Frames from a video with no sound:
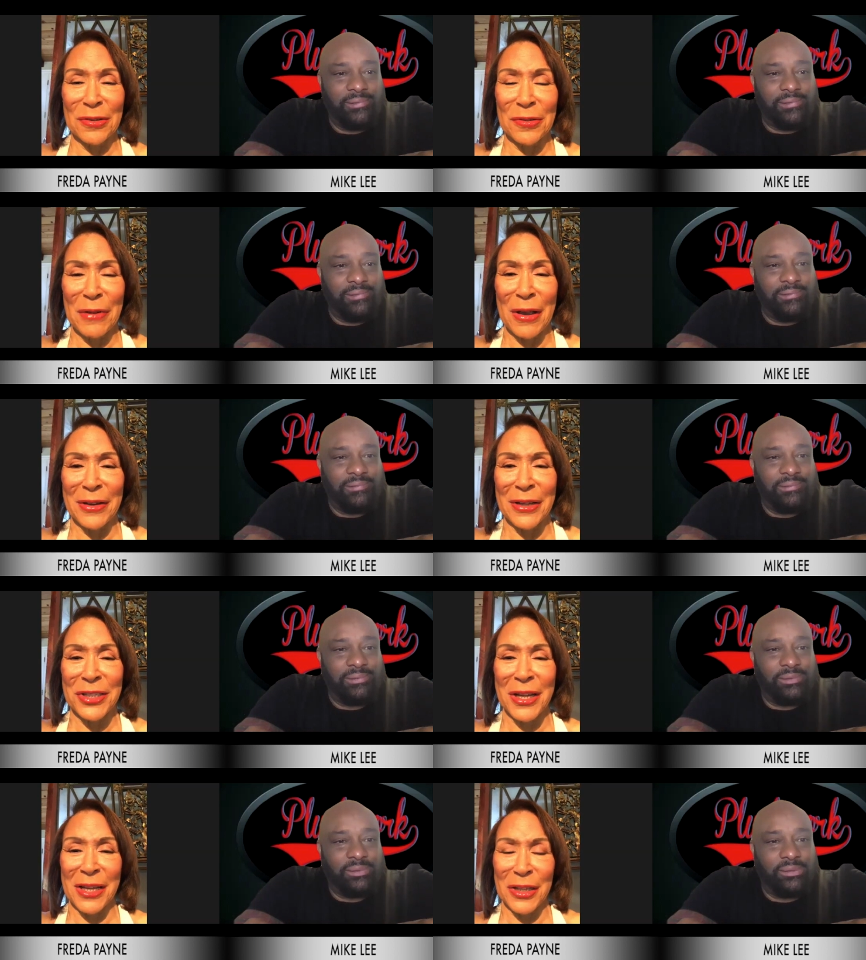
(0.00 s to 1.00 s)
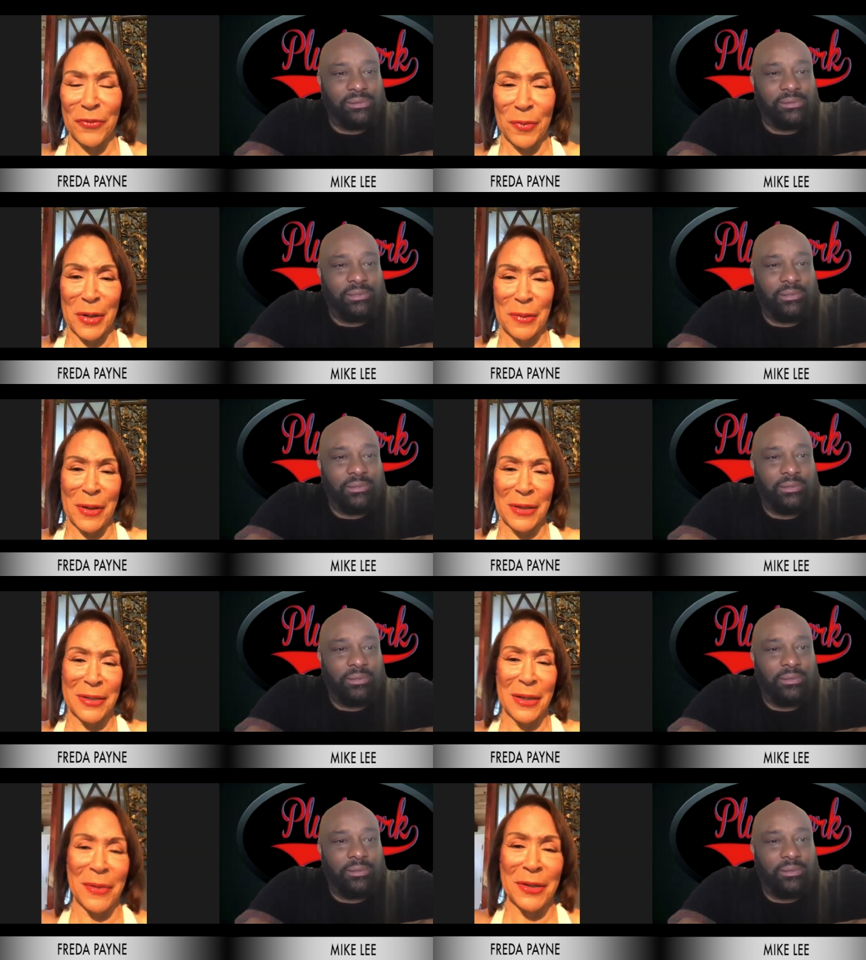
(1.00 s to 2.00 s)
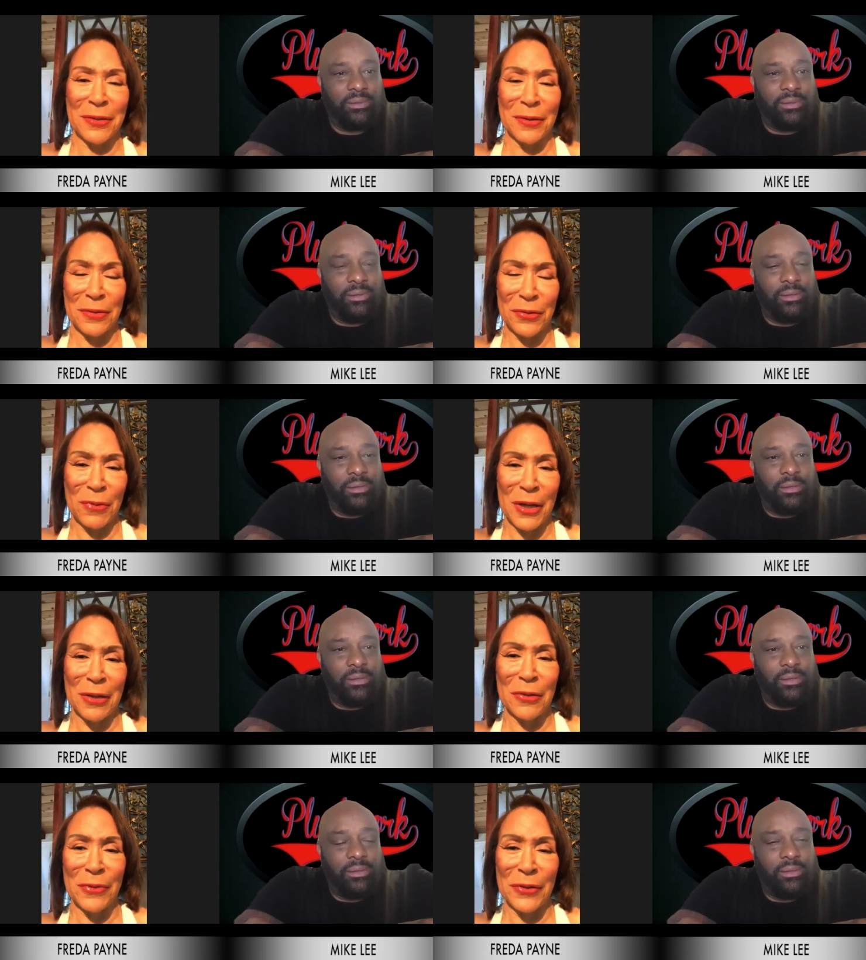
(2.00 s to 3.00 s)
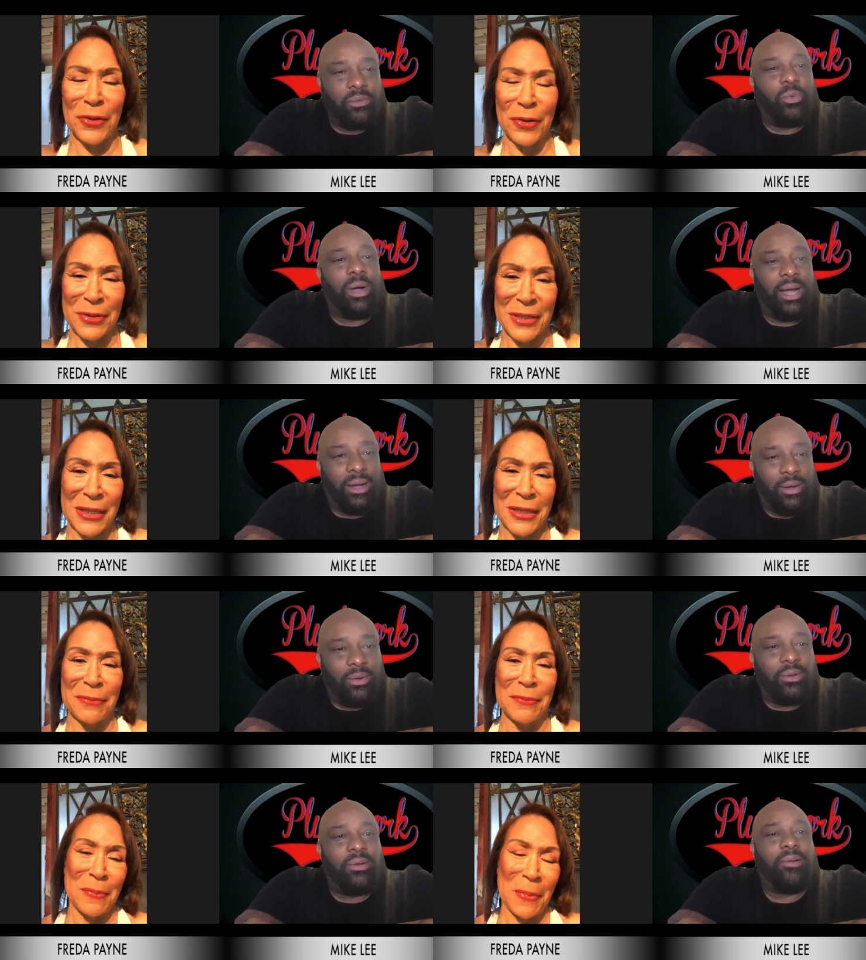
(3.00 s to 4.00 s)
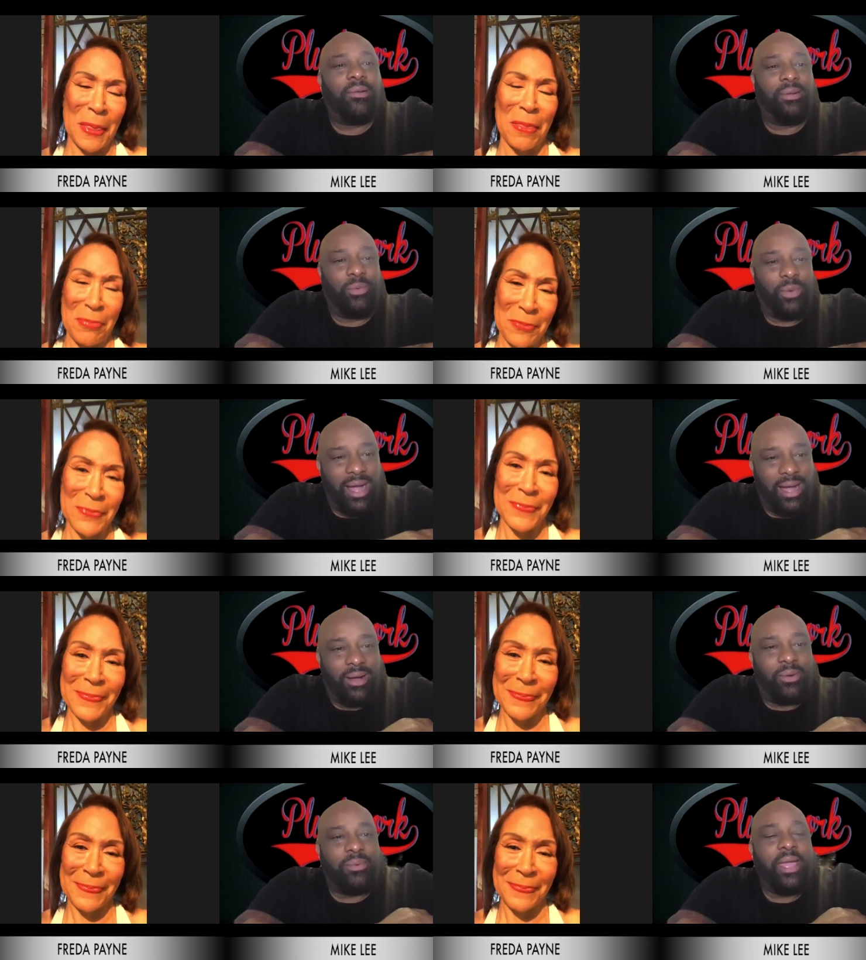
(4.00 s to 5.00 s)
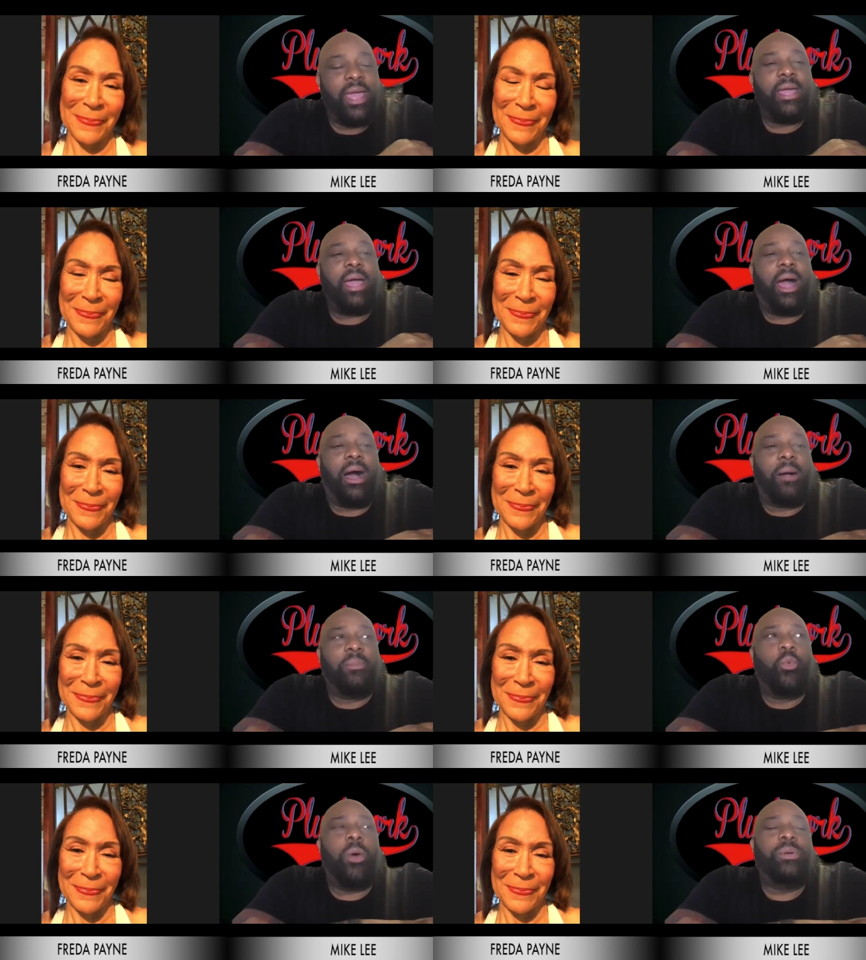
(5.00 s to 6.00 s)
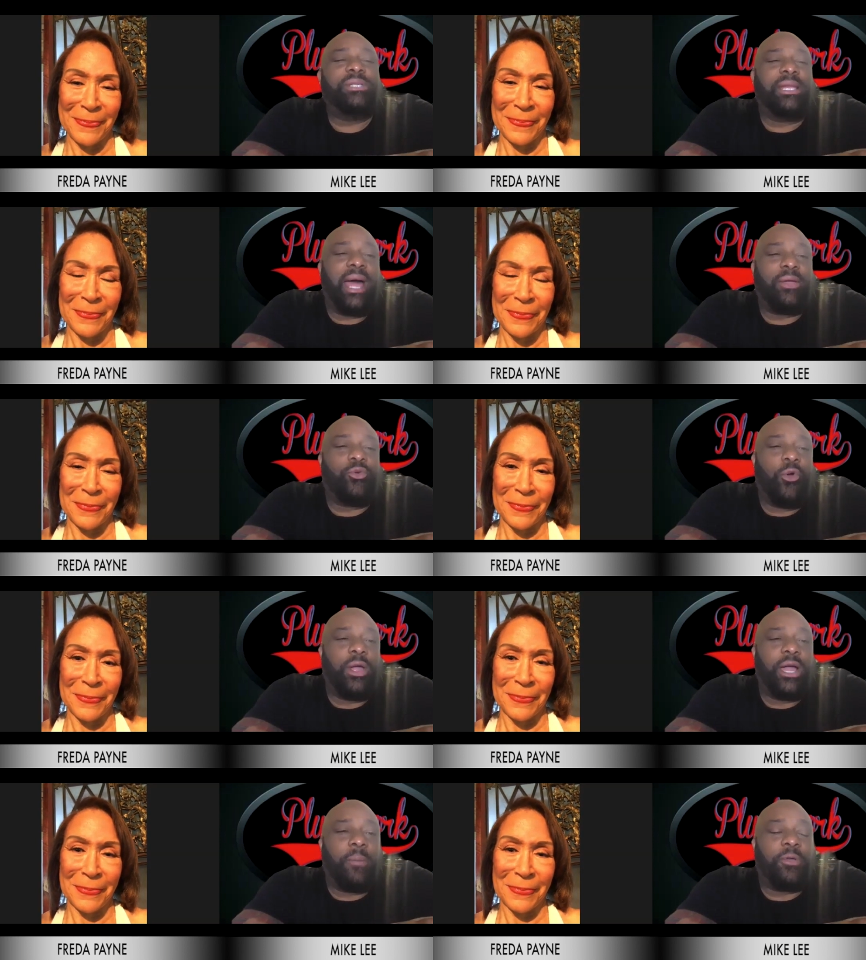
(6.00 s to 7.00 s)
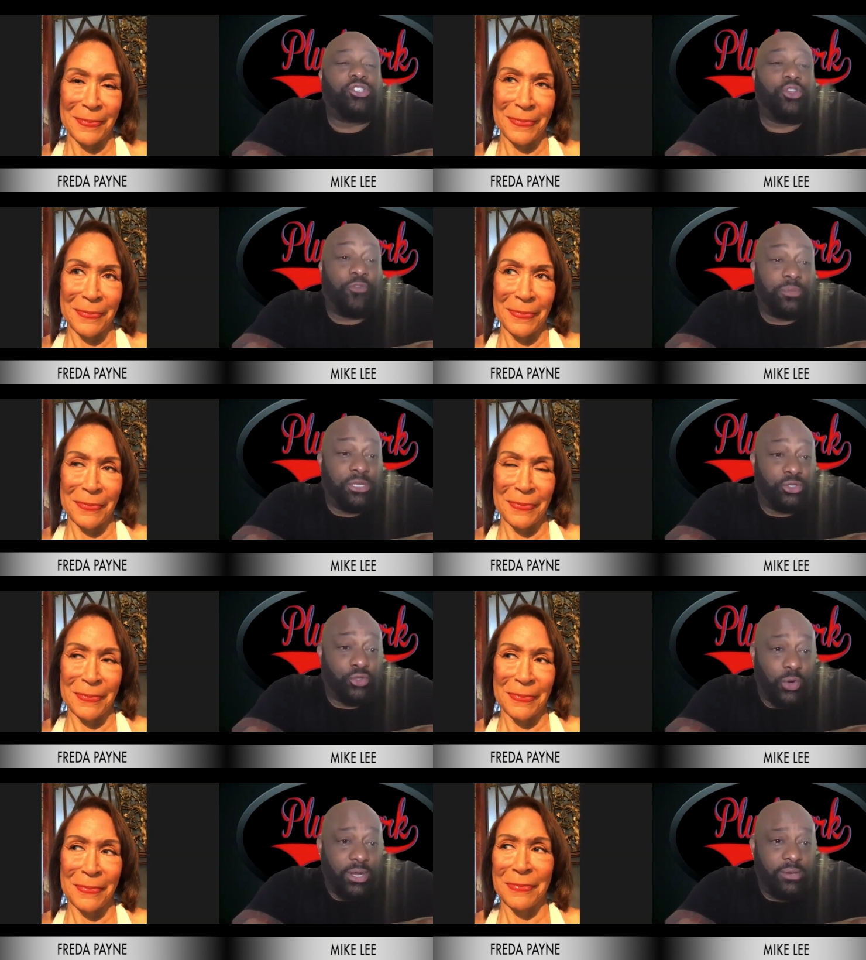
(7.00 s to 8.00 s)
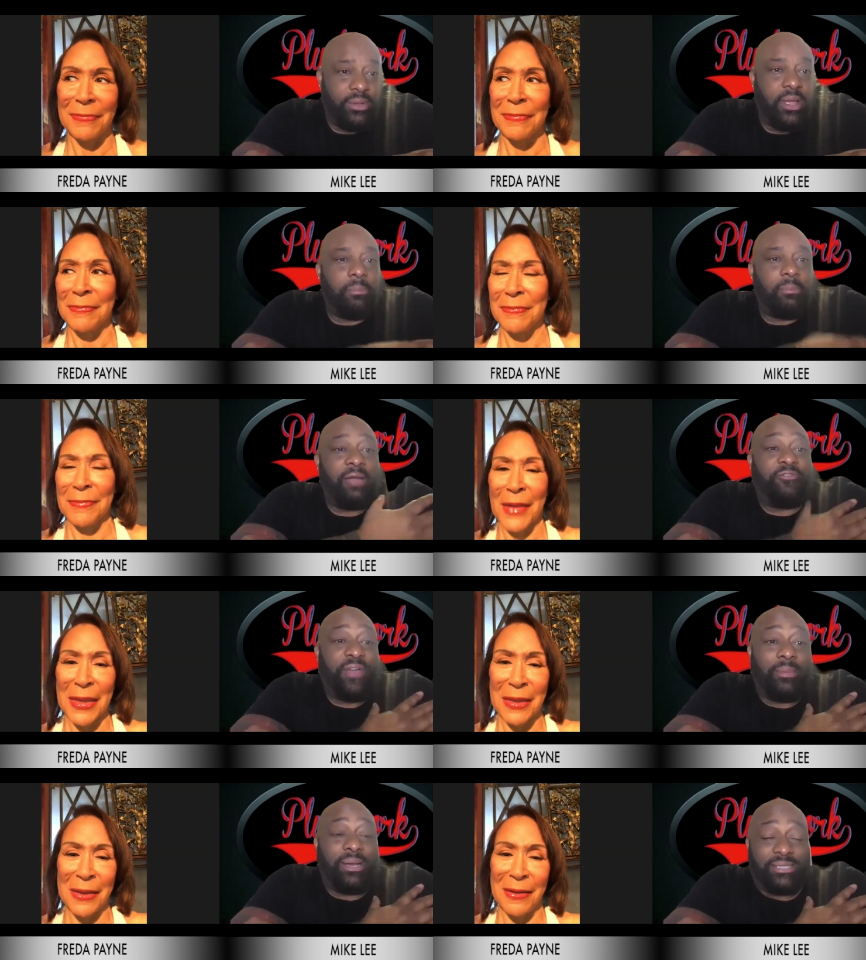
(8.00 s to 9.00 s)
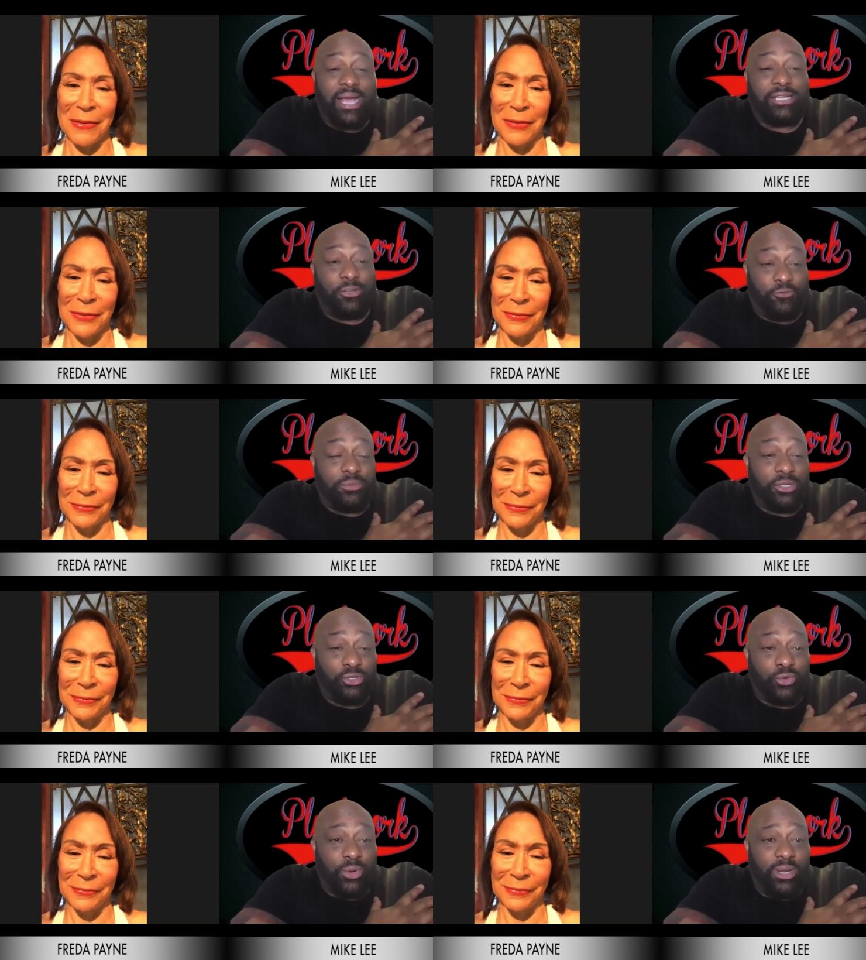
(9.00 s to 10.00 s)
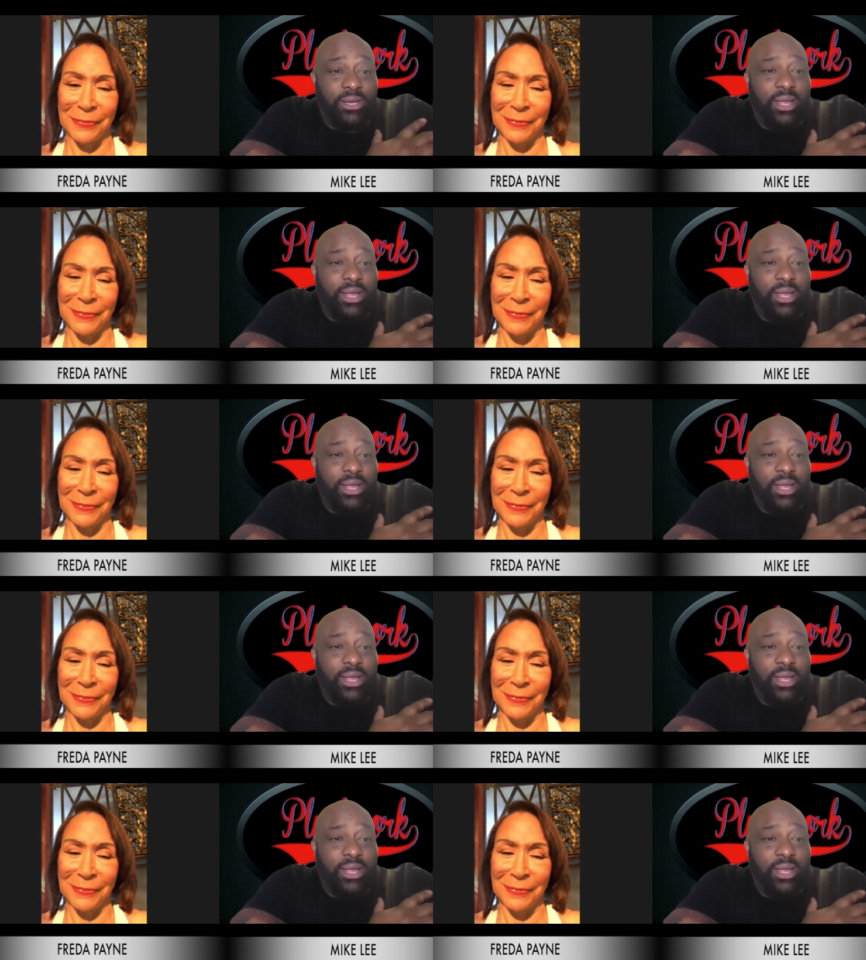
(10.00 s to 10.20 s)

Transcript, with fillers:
Speaker 1: around. It changed for me by the time I turned 12 and 13.
Speaker 2: Wow. wow. Um, what was it like growing up? Because you're from Detroit. My family yeah. is actually from Detroit.